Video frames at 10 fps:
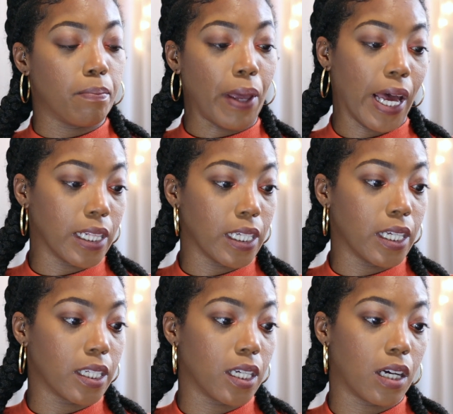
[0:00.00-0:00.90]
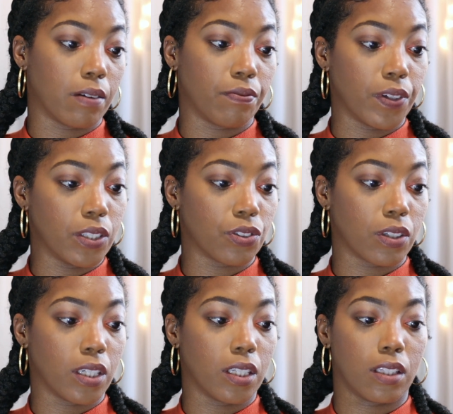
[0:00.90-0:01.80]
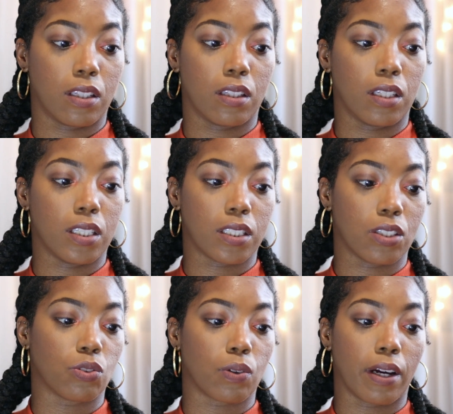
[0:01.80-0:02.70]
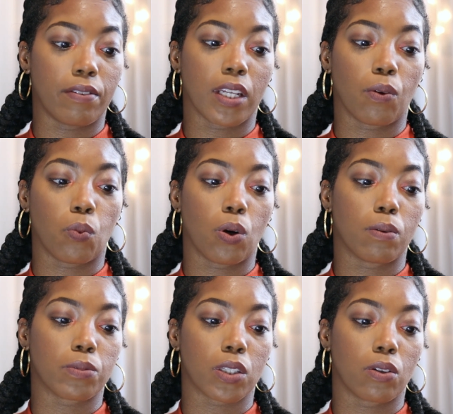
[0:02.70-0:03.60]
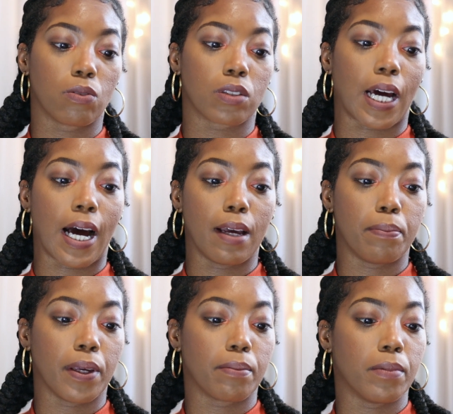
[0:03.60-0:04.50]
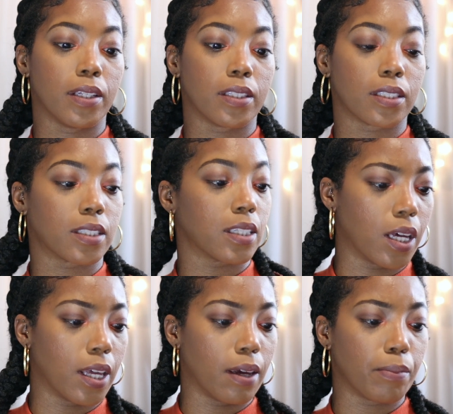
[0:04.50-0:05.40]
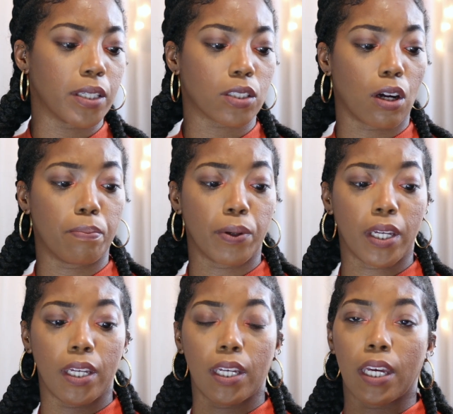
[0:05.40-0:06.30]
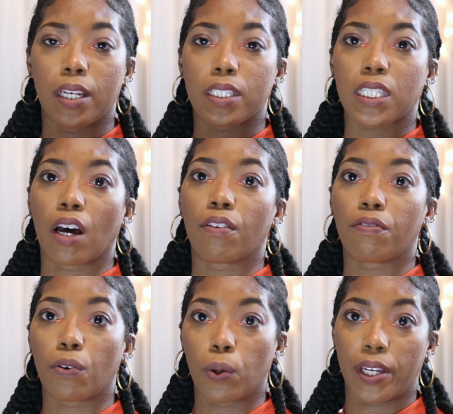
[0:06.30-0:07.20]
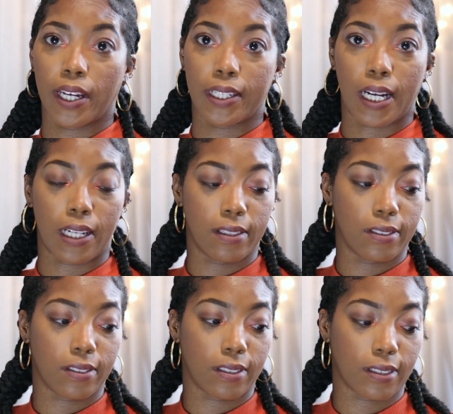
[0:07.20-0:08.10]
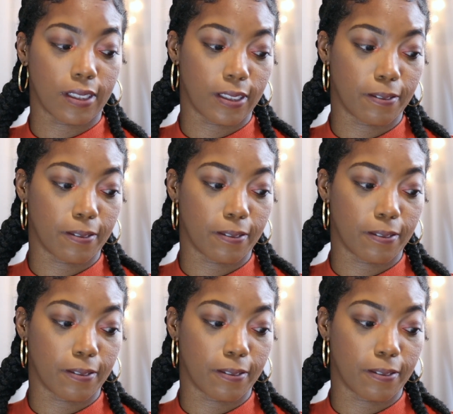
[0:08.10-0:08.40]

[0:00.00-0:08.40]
palette um, featuring the essential everyday warm toned eye pigments. The MSRP is $48.